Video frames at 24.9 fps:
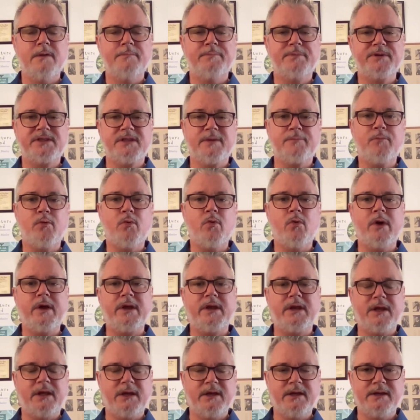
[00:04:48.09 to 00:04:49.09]
but the
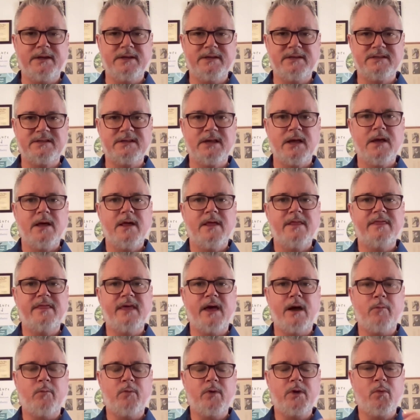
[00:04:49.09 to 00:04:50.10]
point is
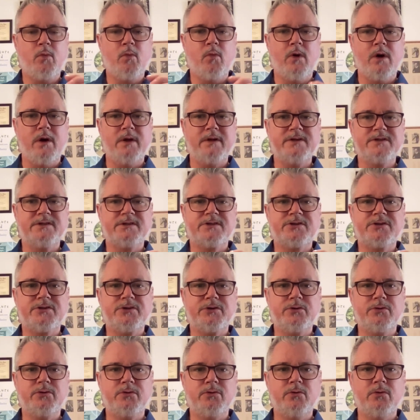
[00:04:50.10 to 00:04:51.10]
that we want
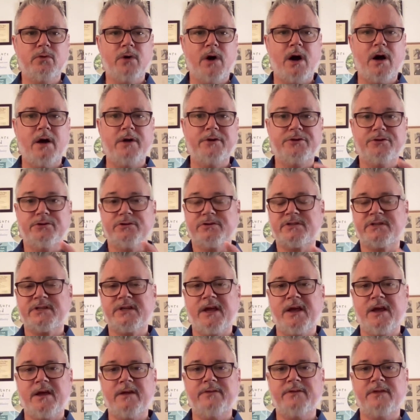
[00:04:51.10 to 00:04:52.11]
to
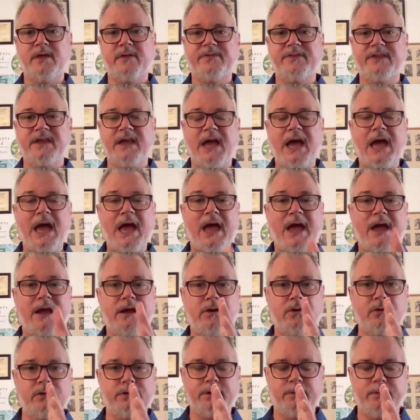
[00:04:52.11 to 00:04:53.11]
understand that the
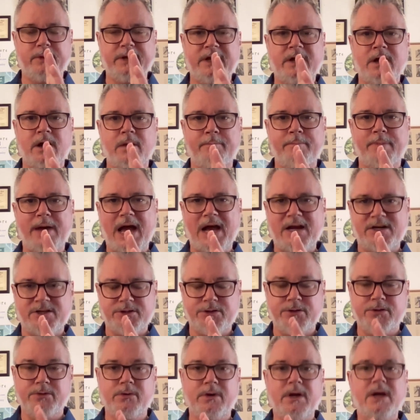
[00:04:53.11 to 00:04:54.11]
angle that we come back
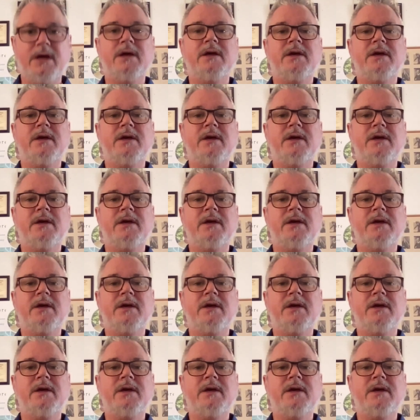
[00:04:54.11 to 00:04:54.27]
to